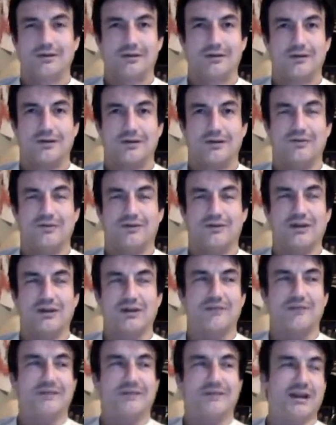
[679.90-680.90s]
it's kind
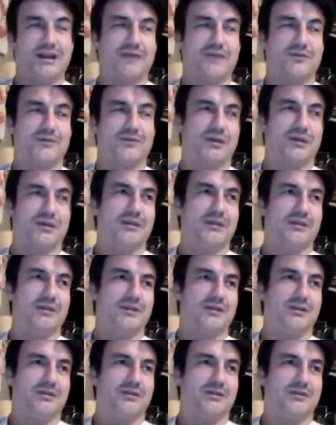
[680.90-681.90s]
of funny after a while,
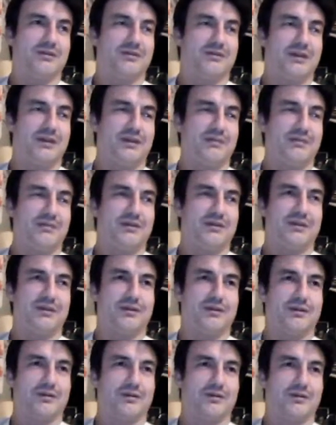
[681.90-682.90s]
because he'd be sitting
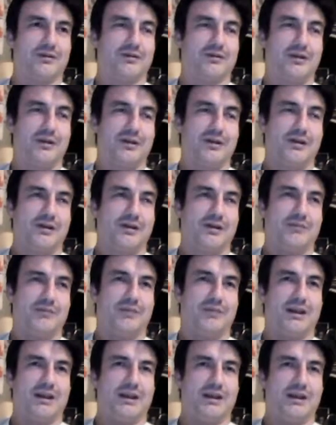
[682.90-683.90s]
there
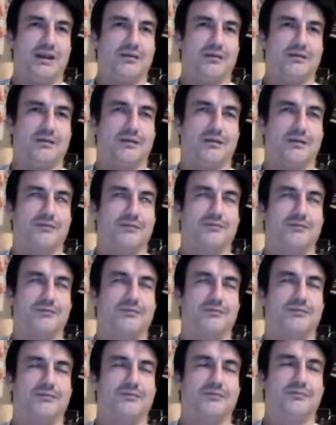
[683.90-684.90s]
betting
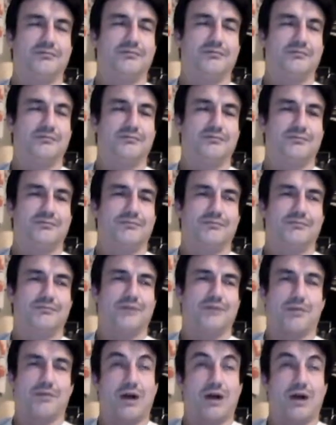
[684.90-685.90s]
a
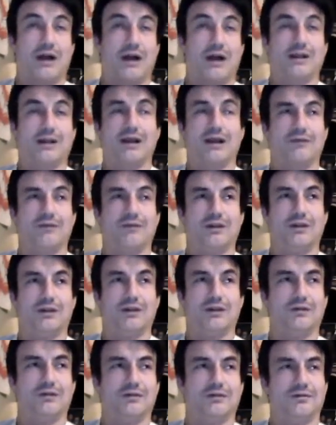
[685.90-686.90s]
pot kind of a deal,
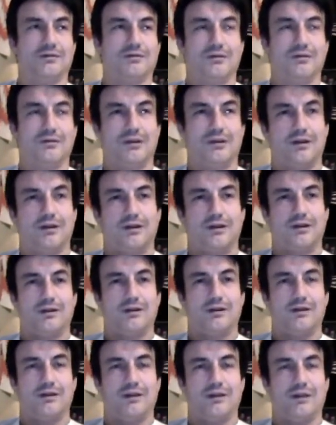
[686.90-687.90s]
and
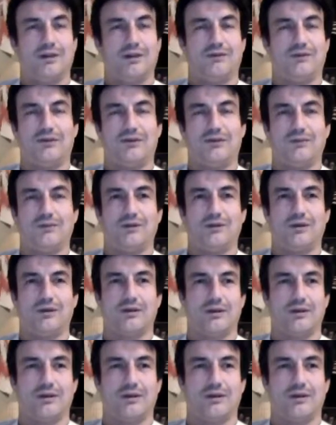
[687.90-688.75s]
he was sitting with a